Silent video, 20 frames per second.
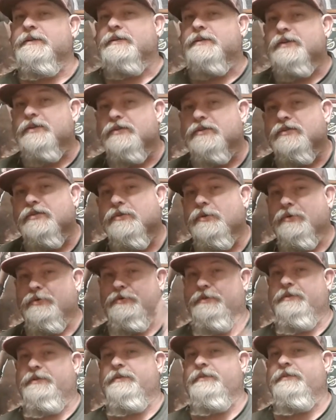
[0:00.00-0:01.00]
that
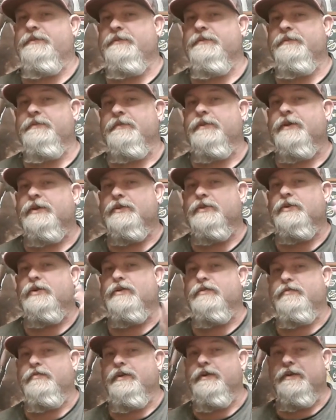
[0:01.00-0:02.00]
snored like
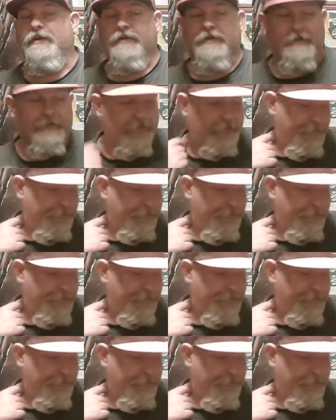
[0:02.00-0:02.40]
Darth Vader.